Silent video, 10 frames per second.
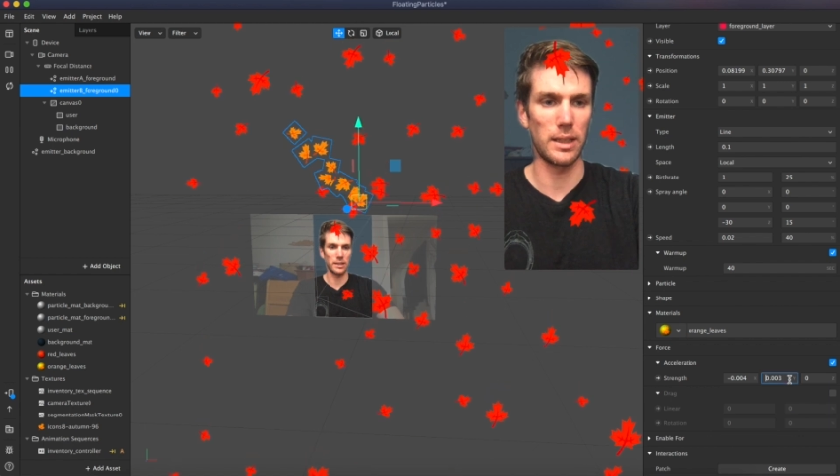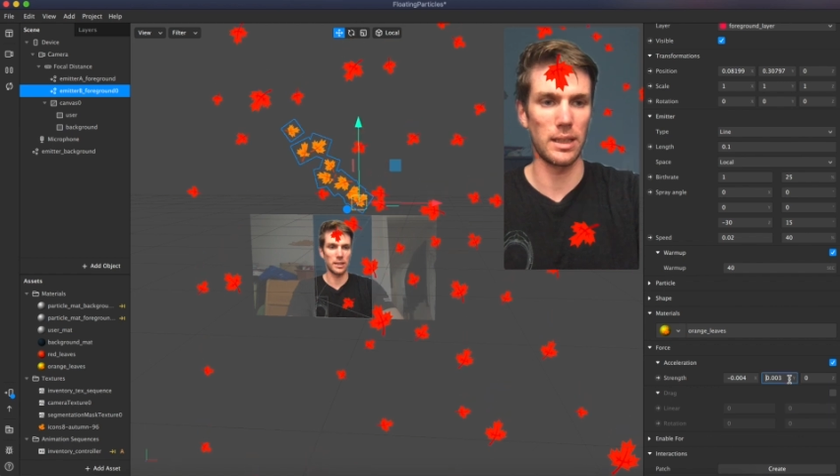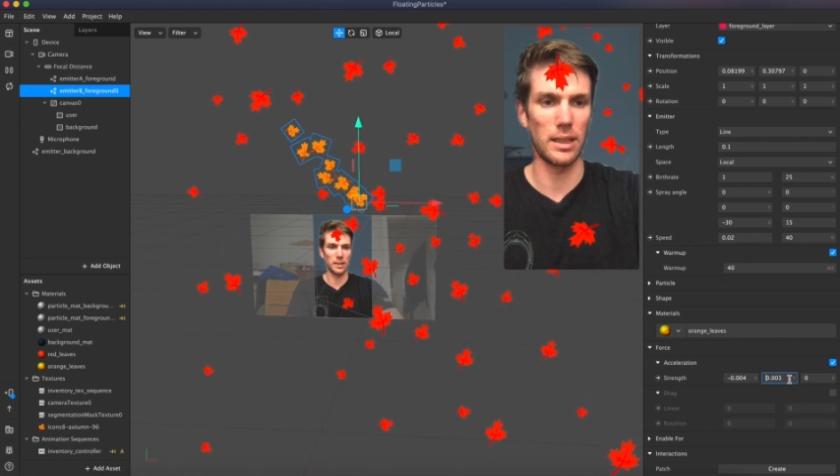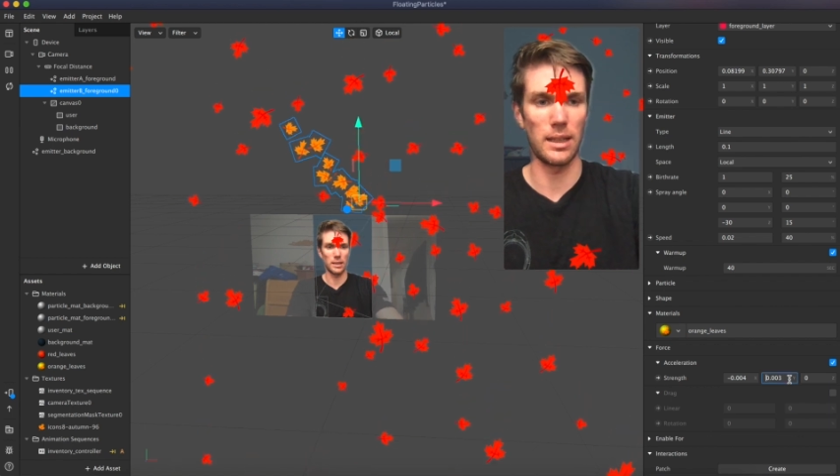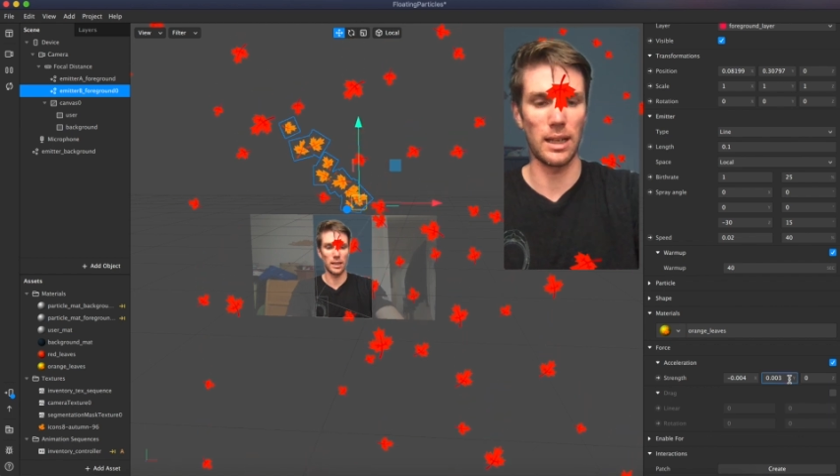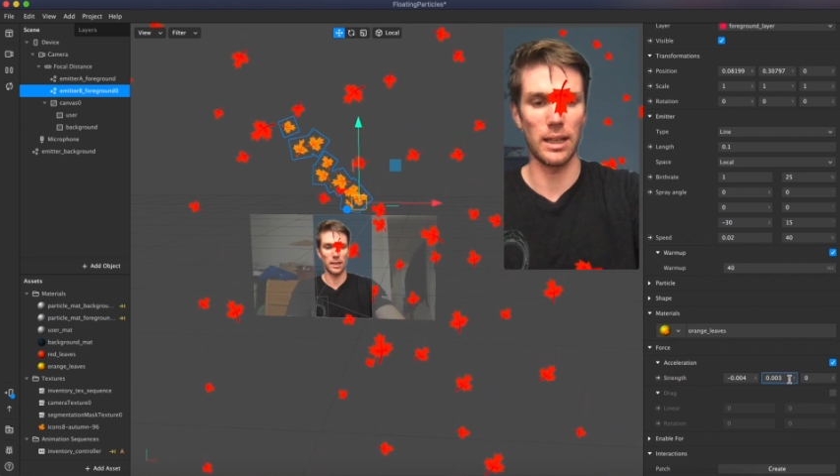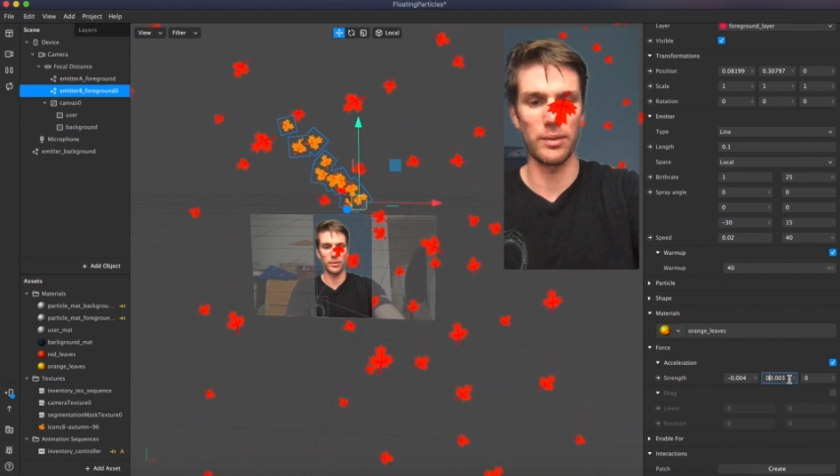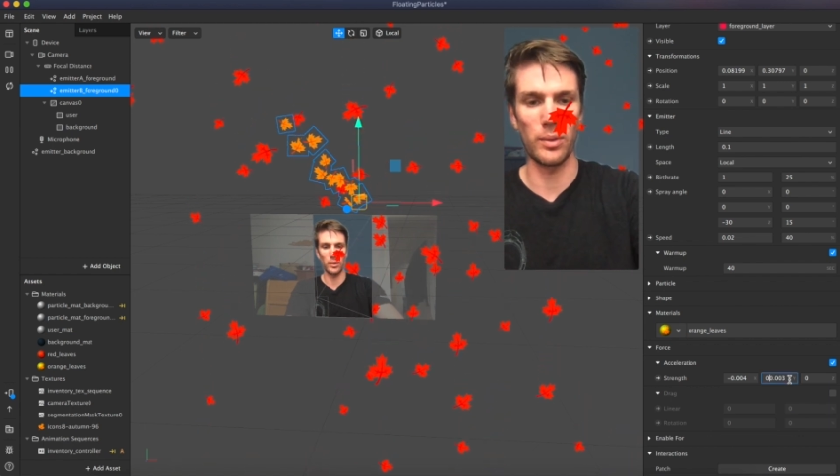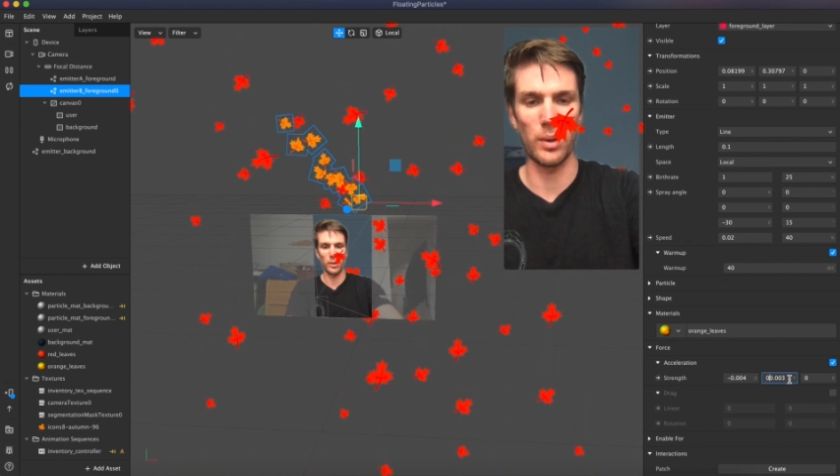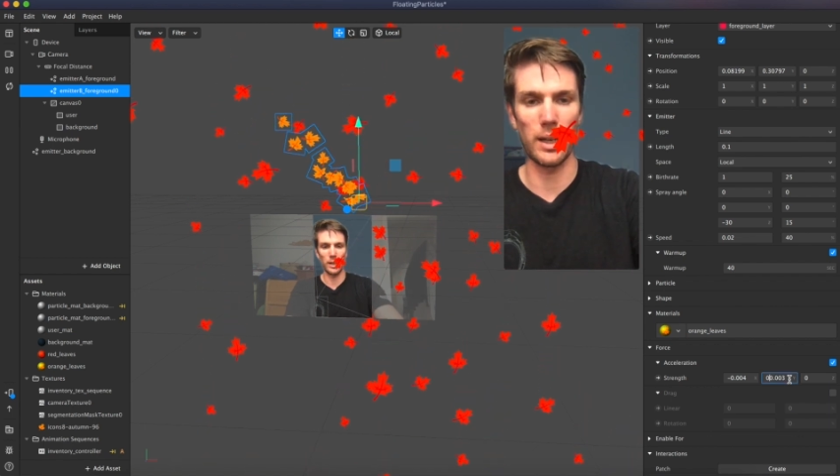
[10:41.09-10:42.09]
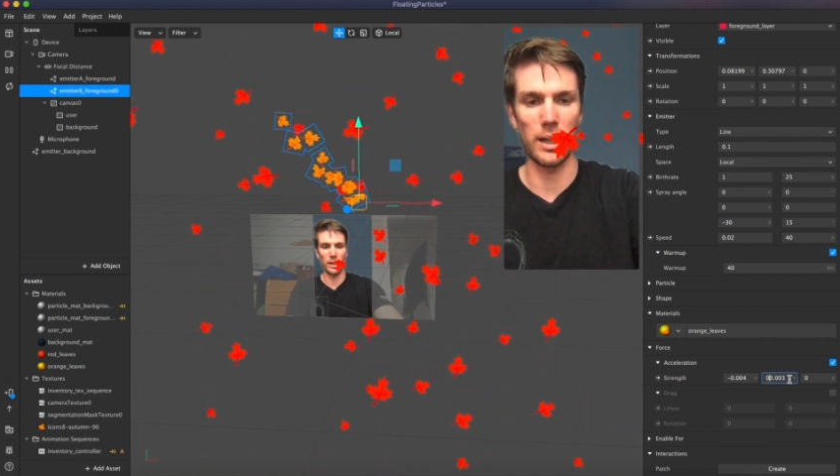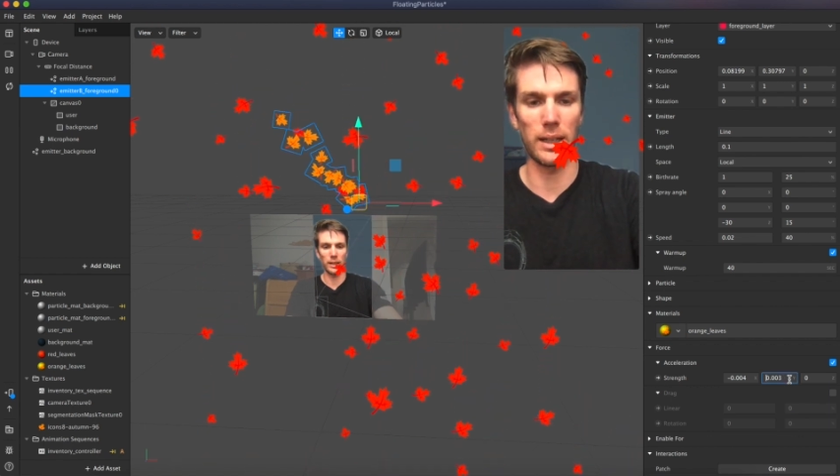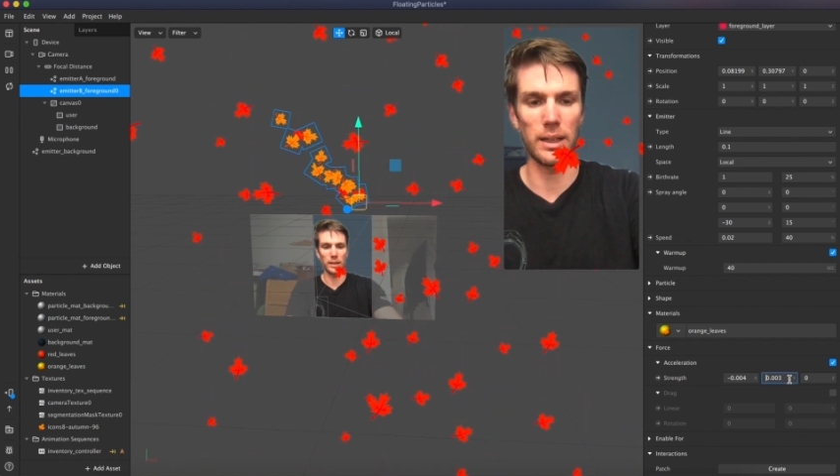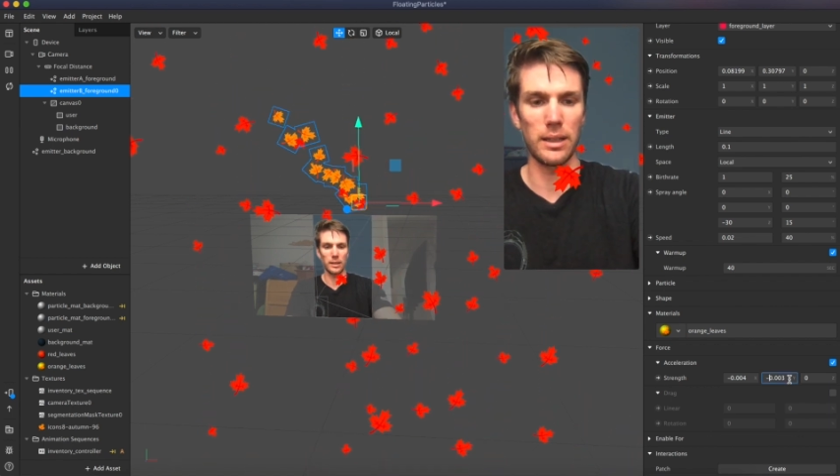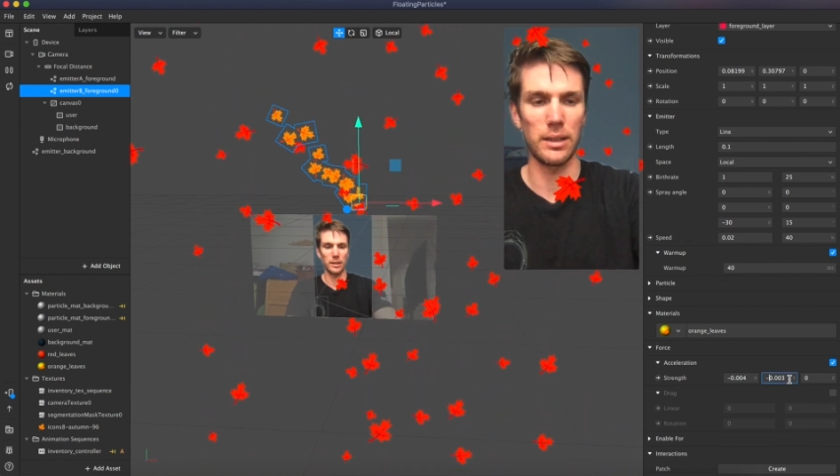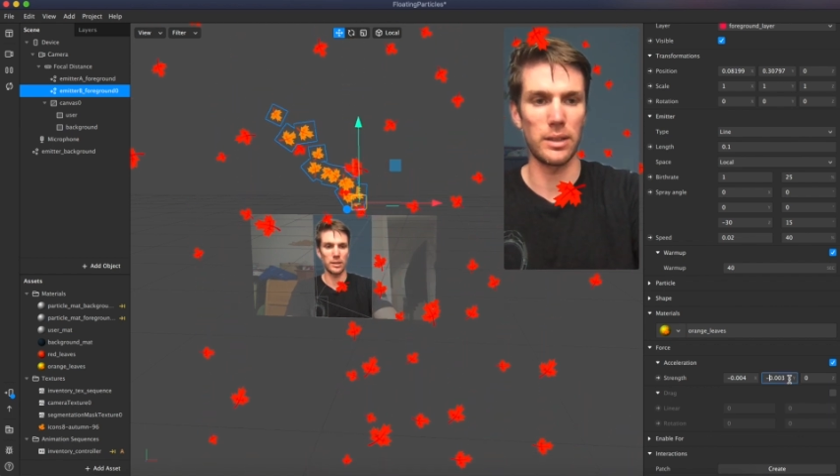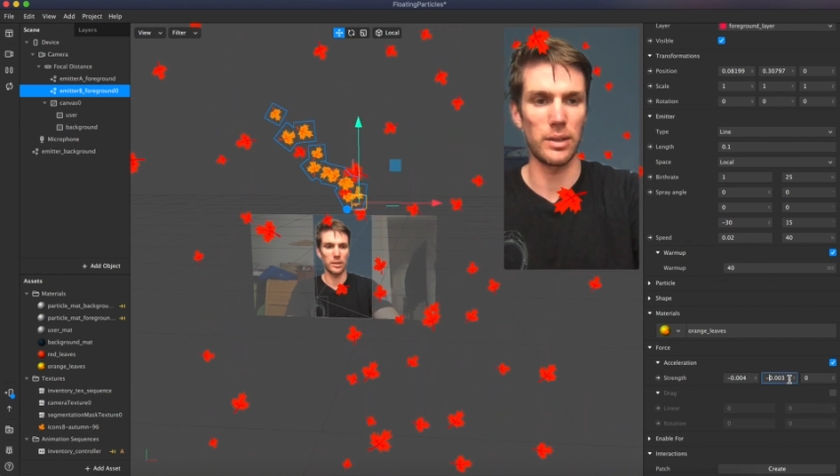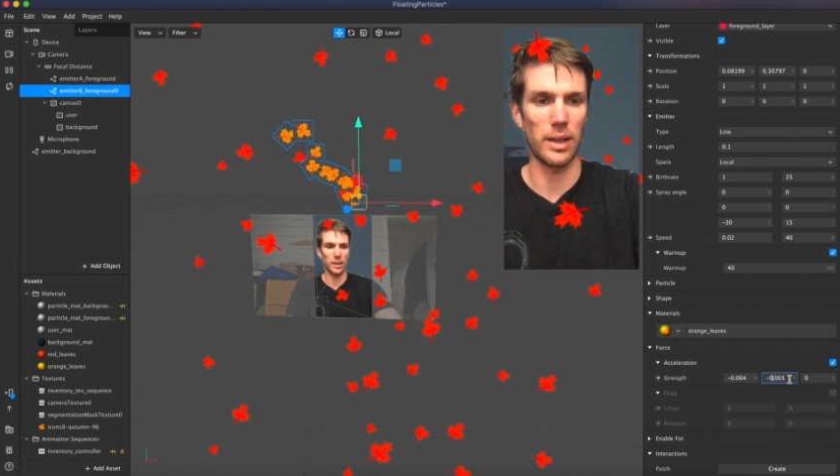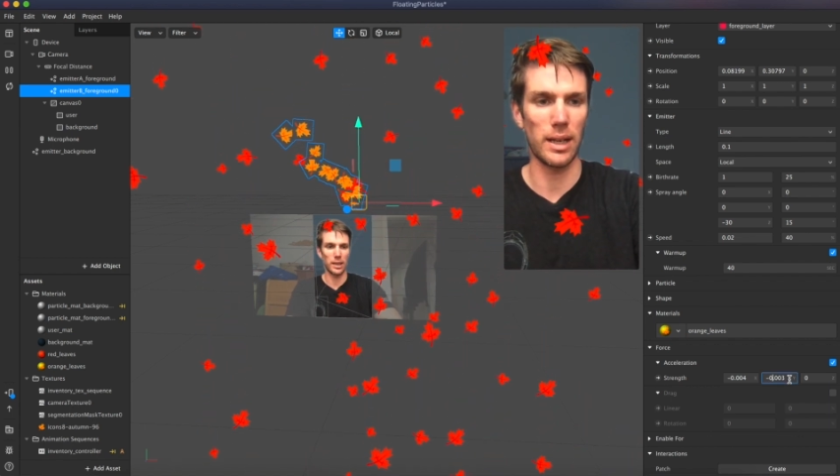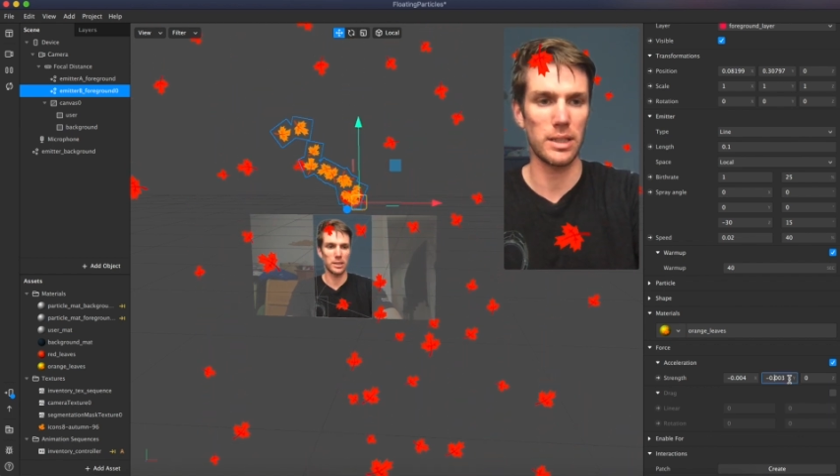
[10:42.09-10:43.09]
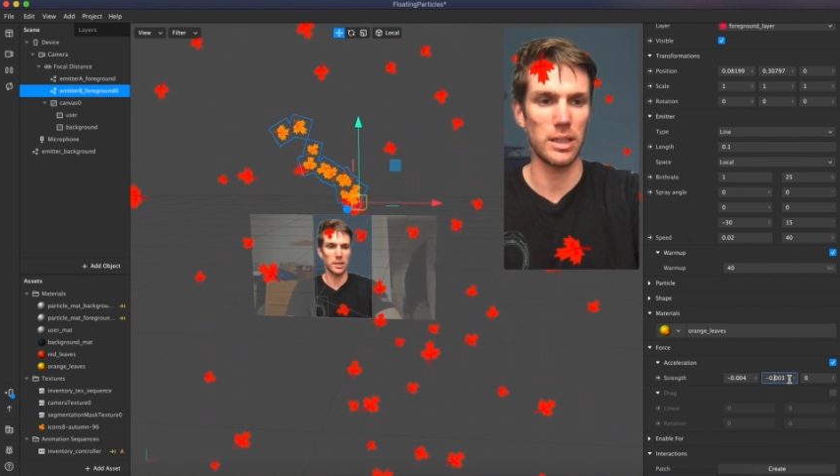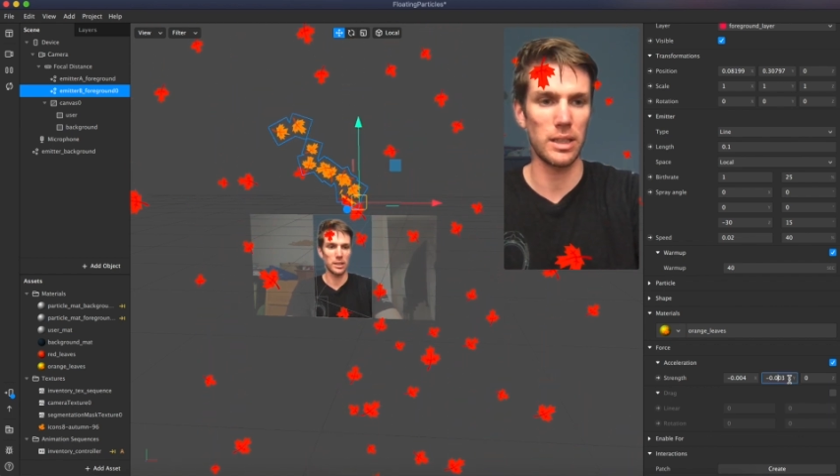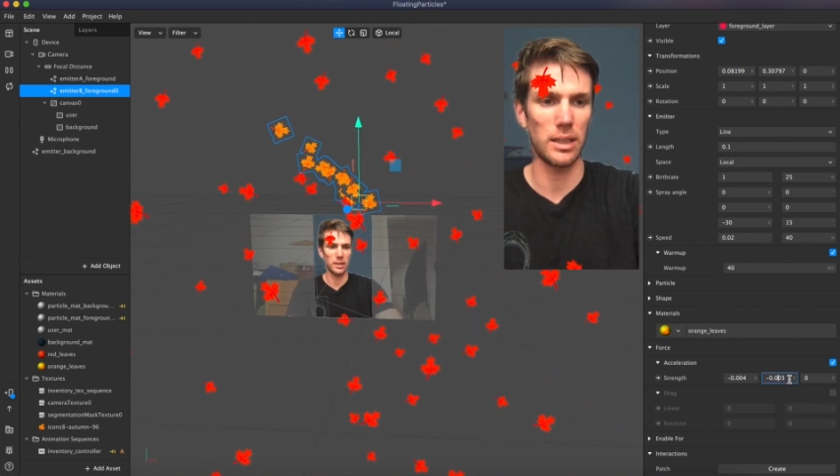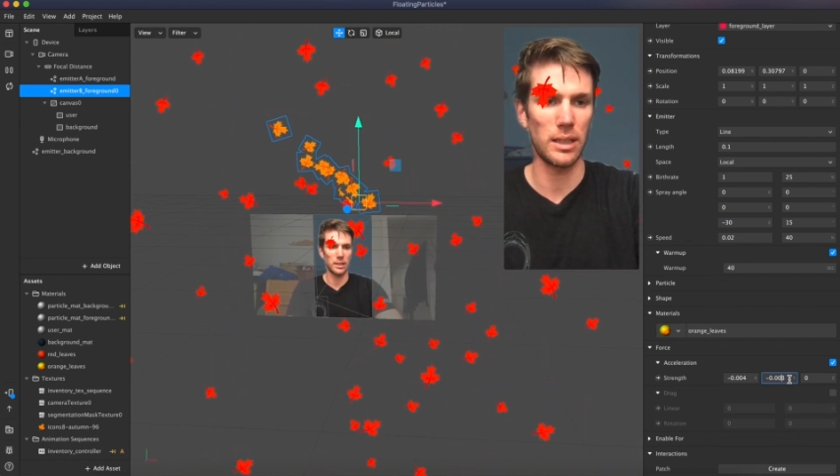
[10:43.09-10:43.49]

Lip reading: negative y direction,